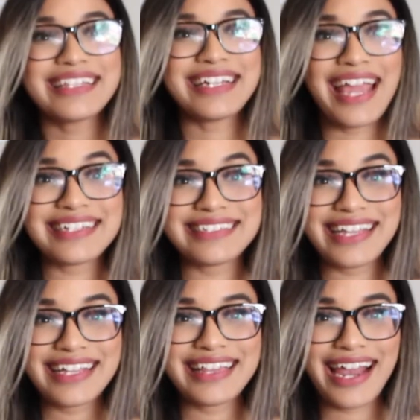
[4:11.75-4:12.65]
The next
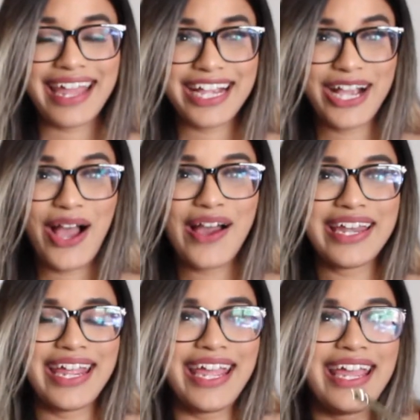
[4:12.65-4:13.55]
thing that I
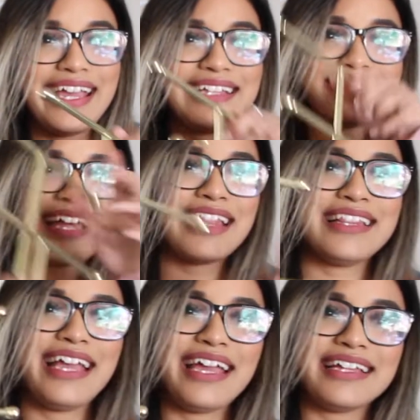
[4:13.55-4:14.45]
got is
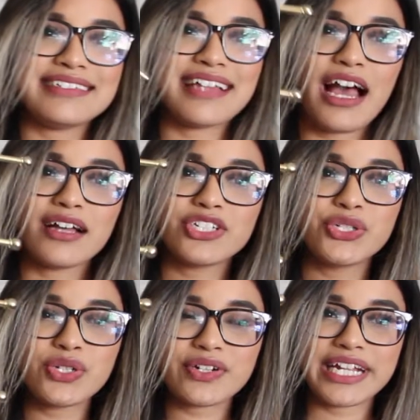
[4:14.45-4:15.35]
this
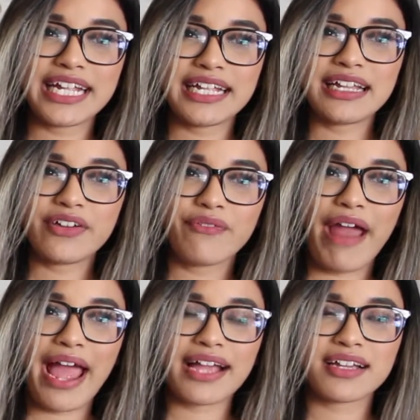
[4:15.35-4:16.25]
jewelry
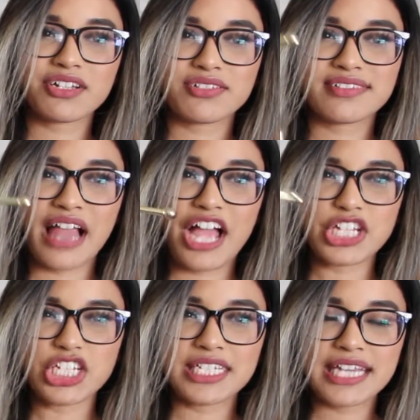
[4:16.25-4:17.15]
rack slash
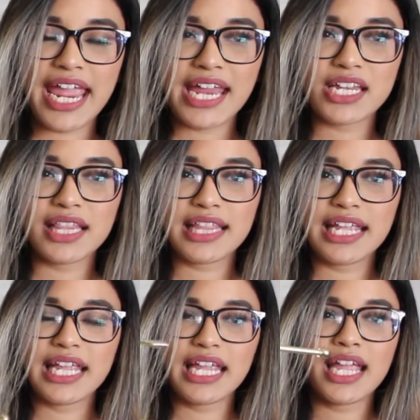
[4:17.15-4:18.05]
stand
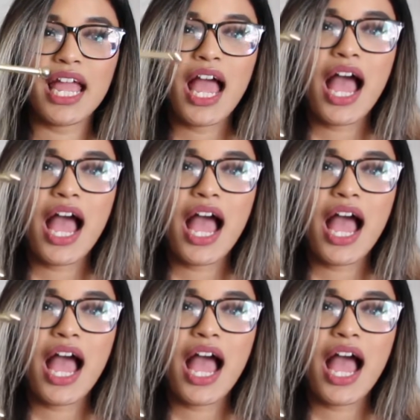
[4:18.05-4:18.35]
thingy.